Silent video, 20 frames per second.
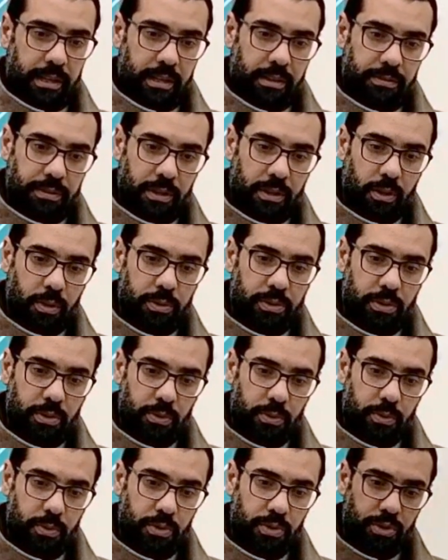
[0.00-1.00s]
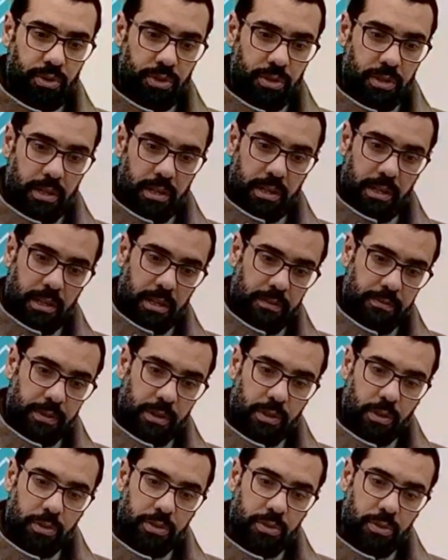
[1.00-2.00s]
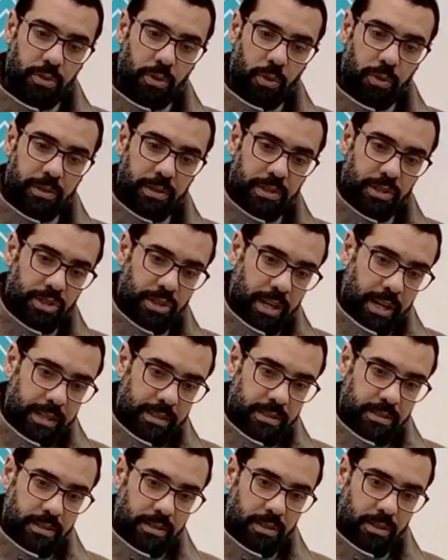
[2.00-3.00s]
if you go to northern Chad,